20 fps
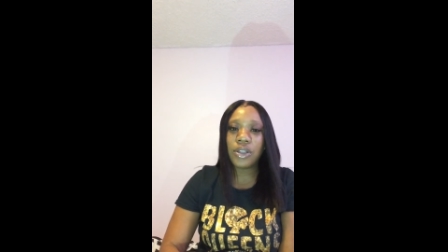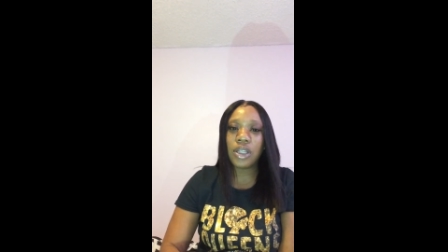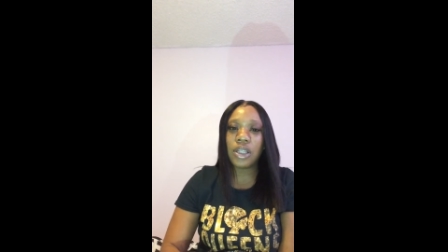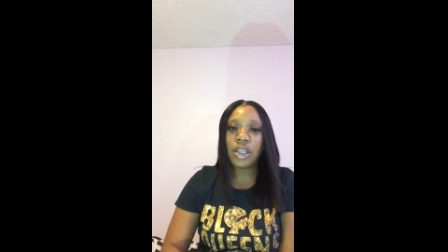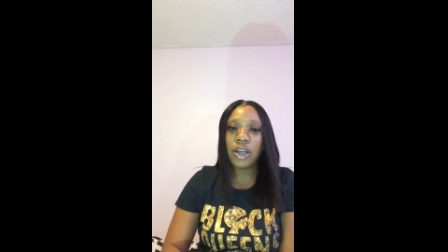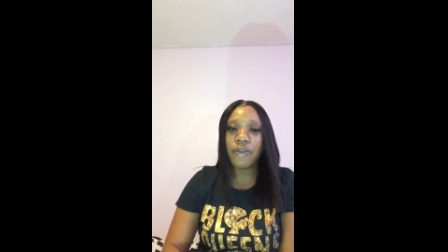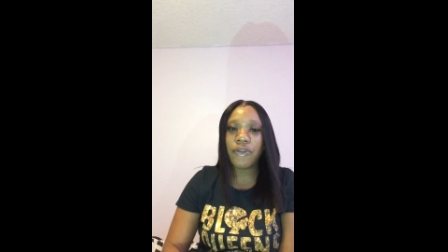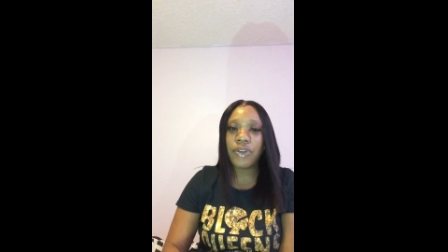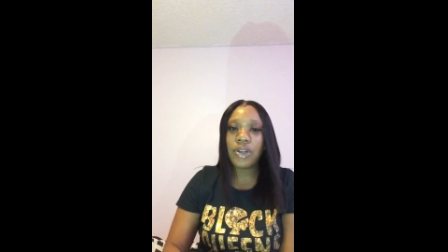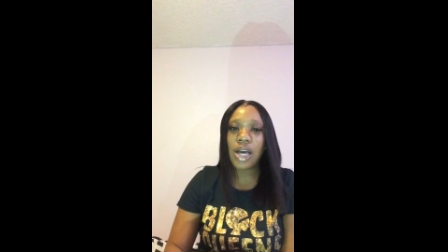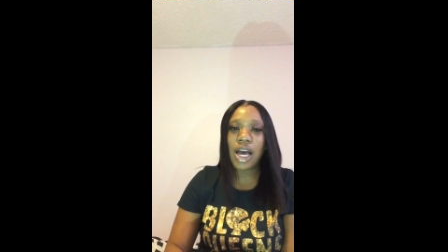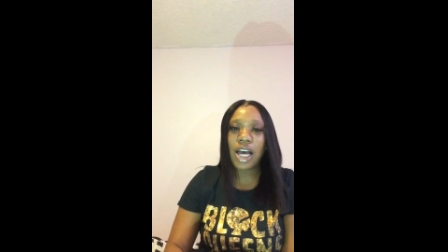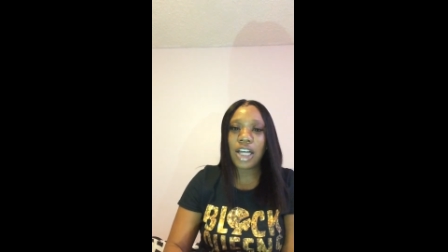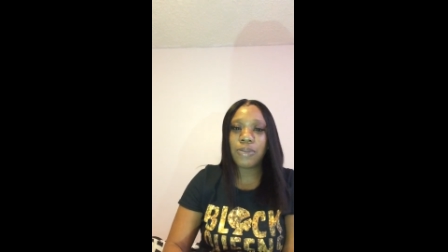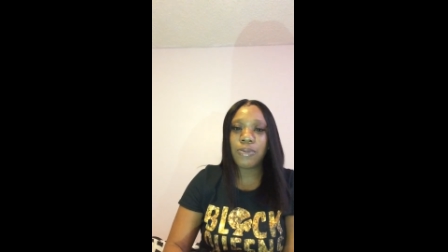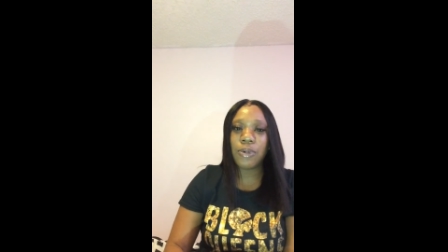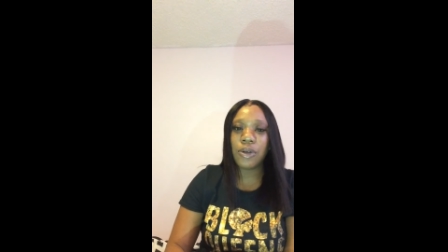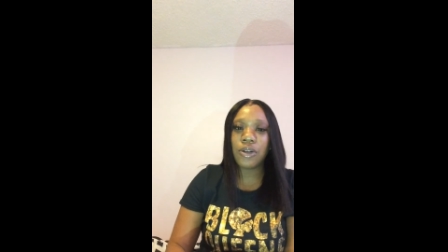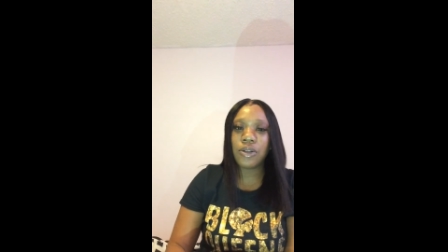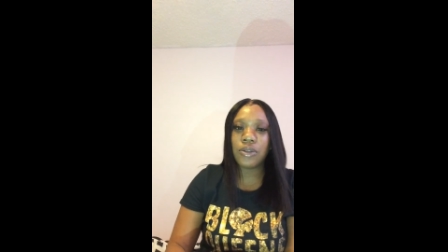to different
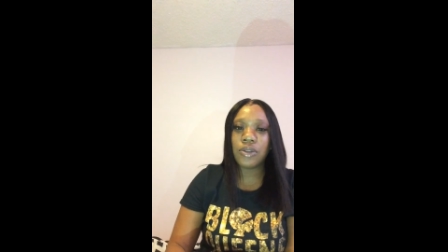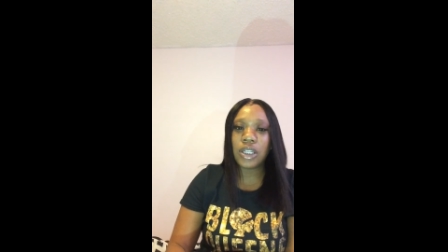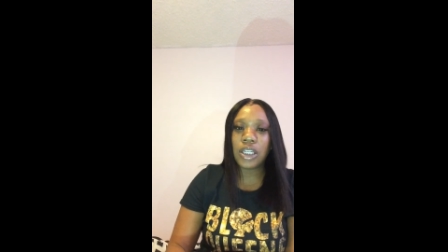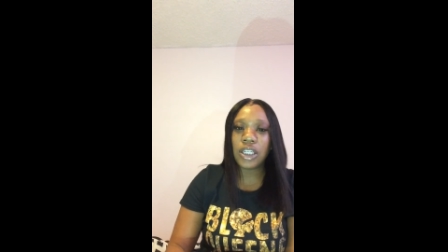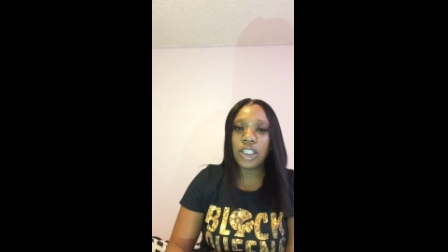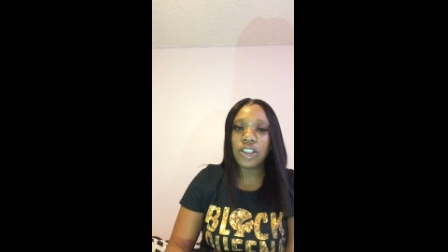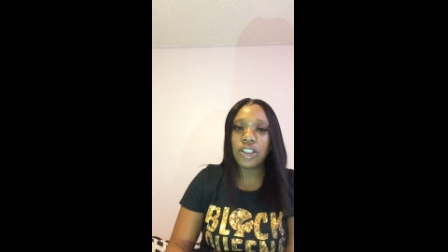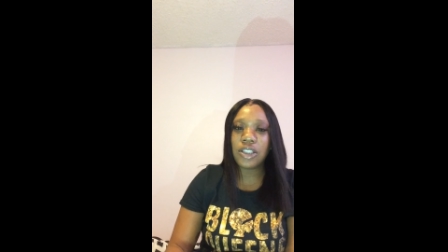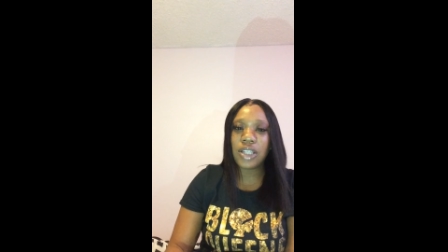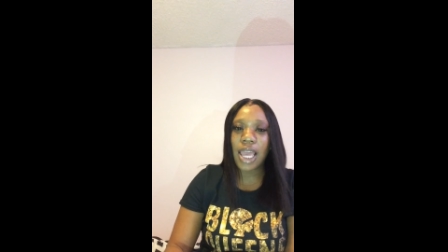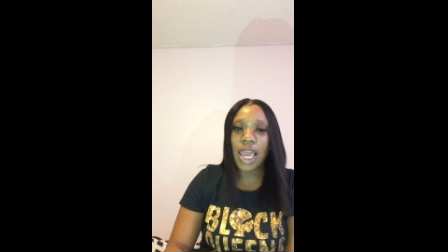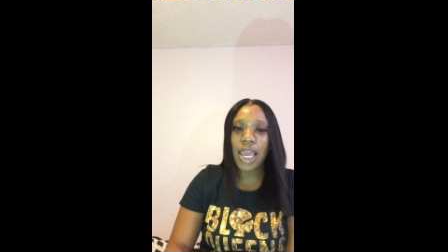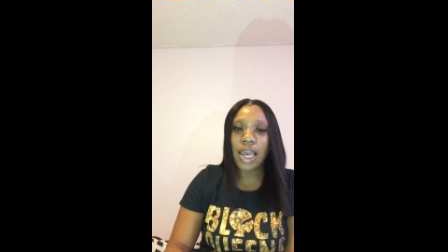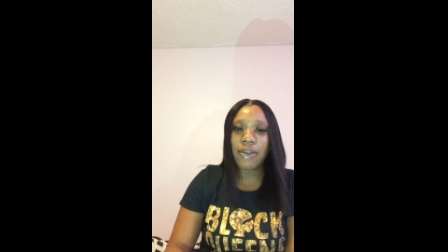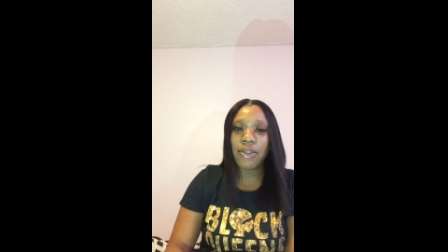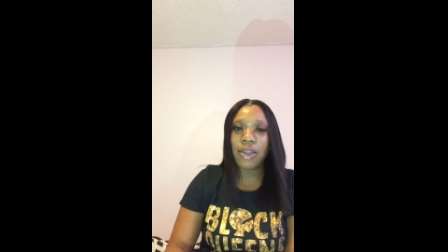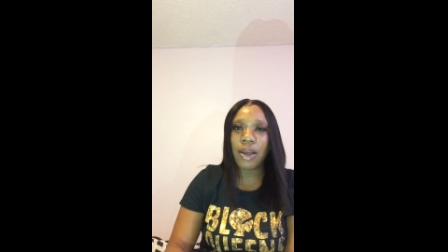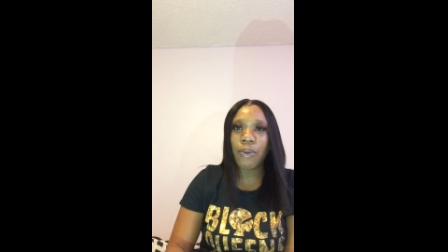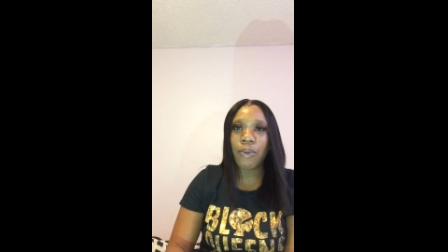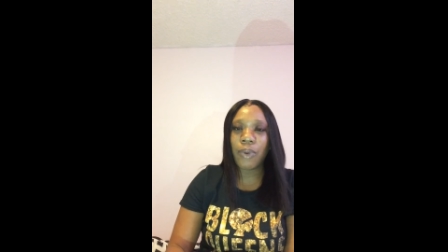hospitals each day
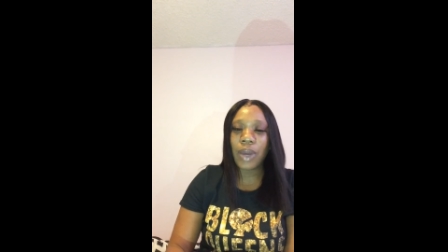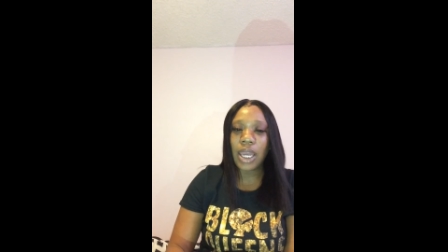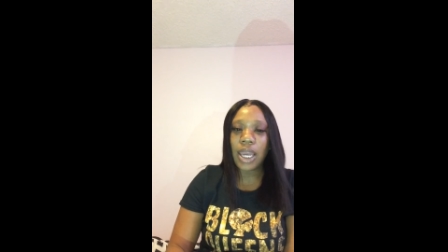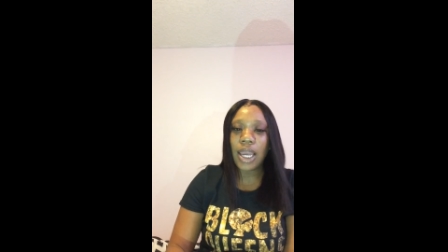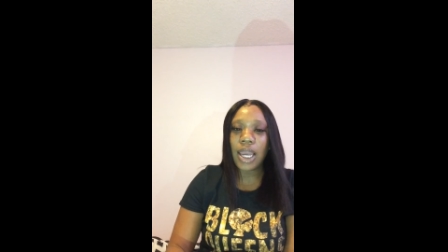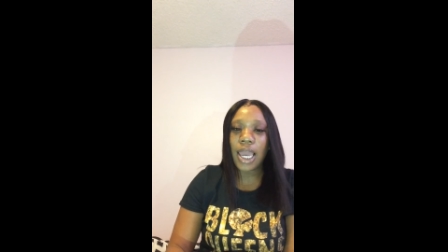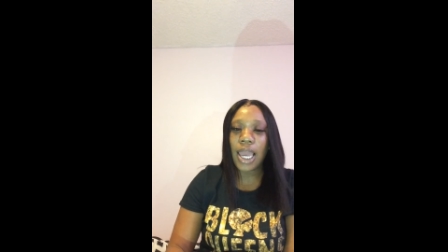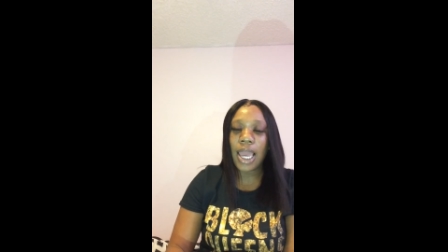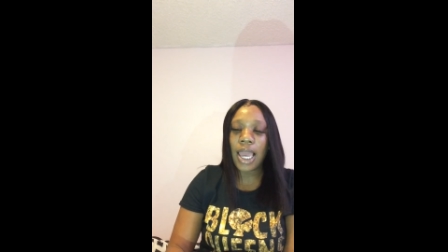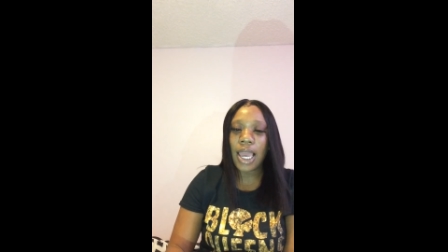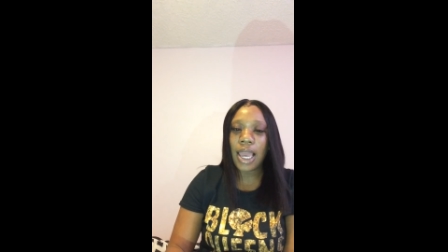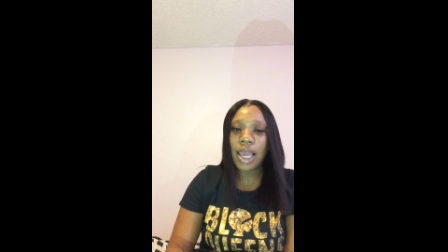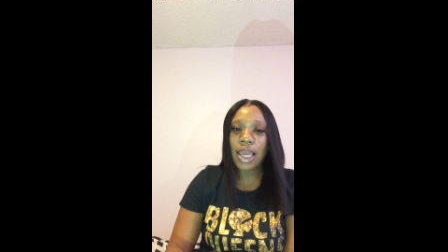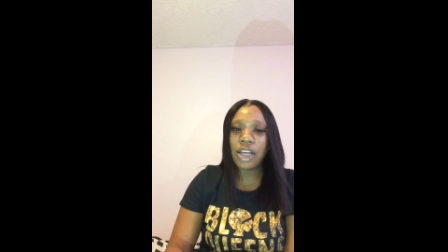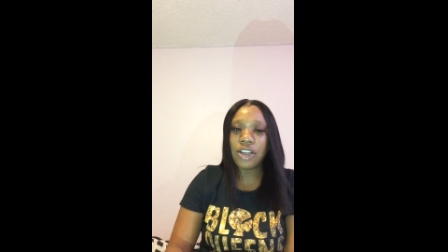of that week and